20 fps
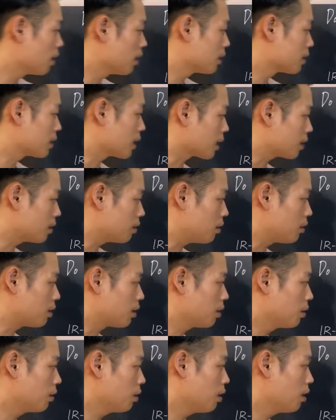Second
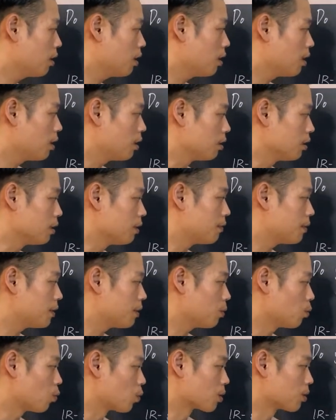detail, live
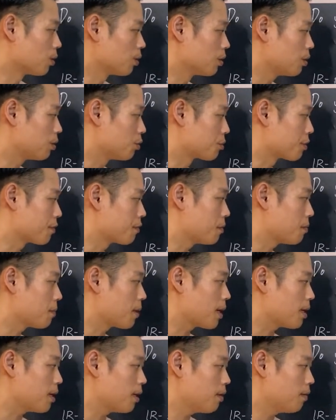in world driven
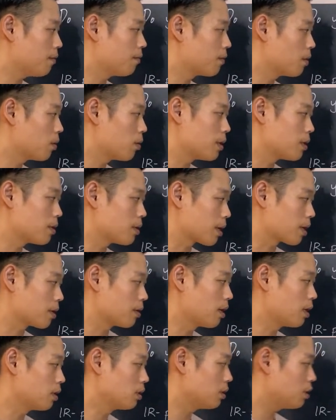by info and
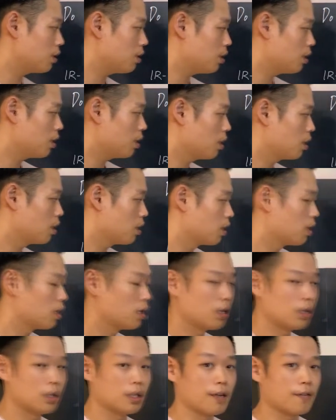technology,
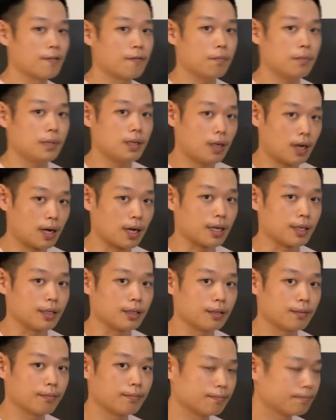left
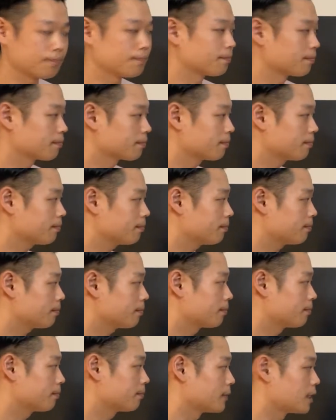behind.
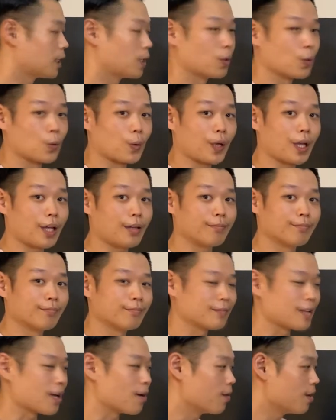Okay,
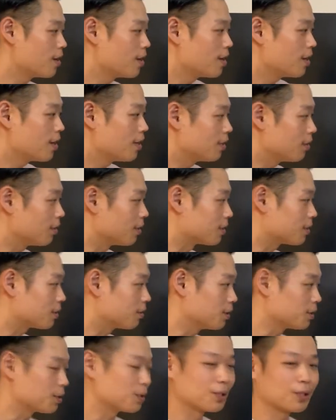now let's
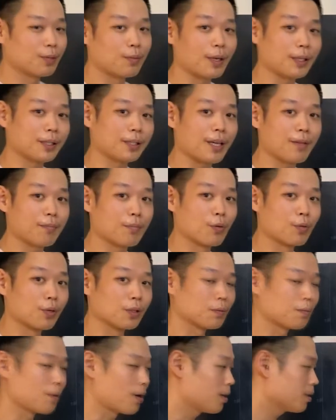listen to my sample
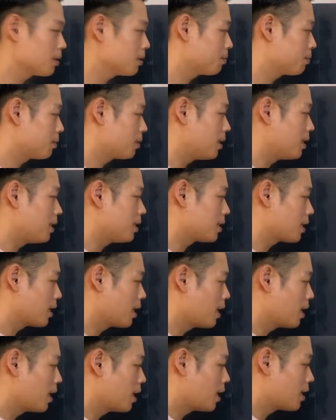response. Please
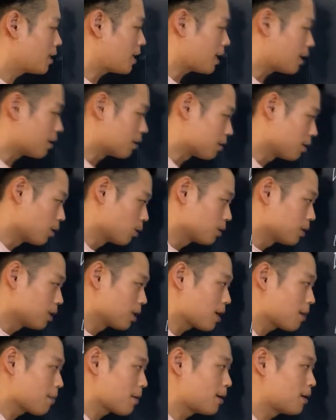take a close
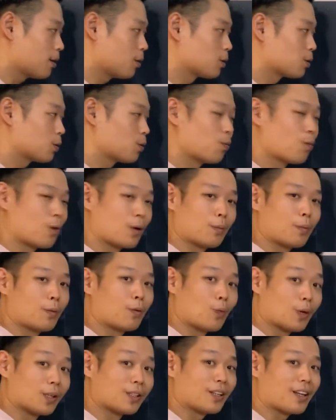look at my notes
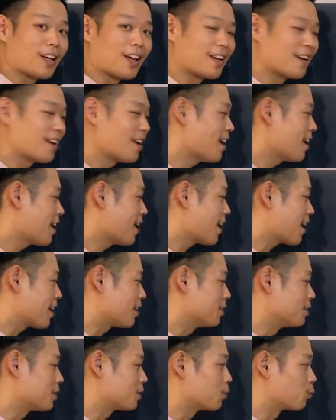once again
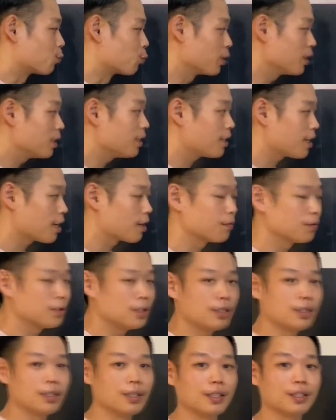and listen really
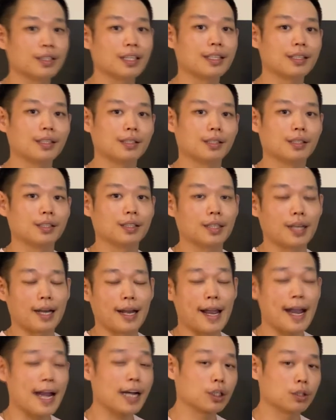carefully to the sentences that
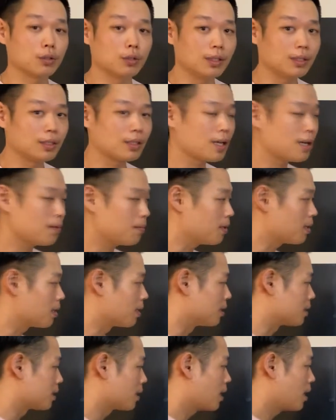I actually say
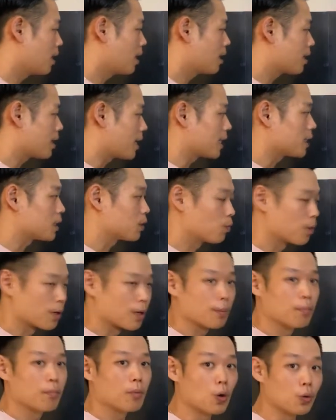because that's
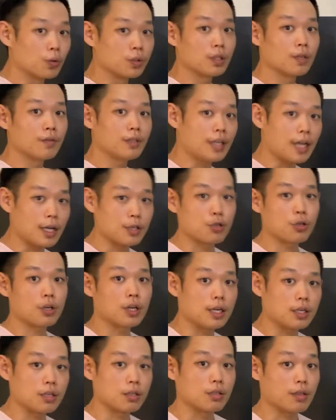where most of the
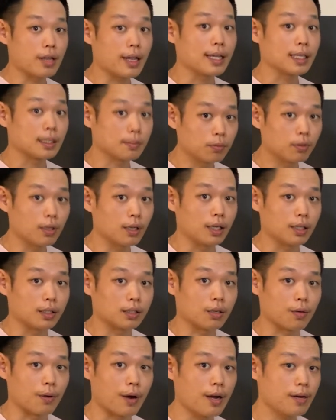education takes place,
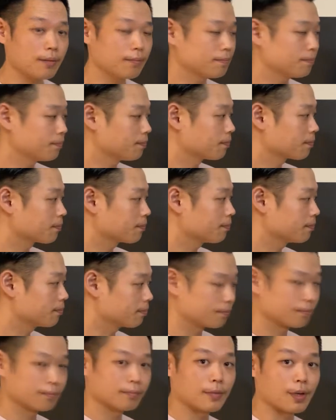all right?
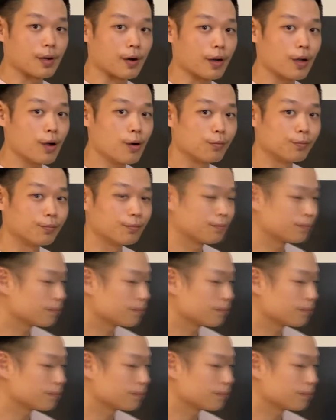Here I go.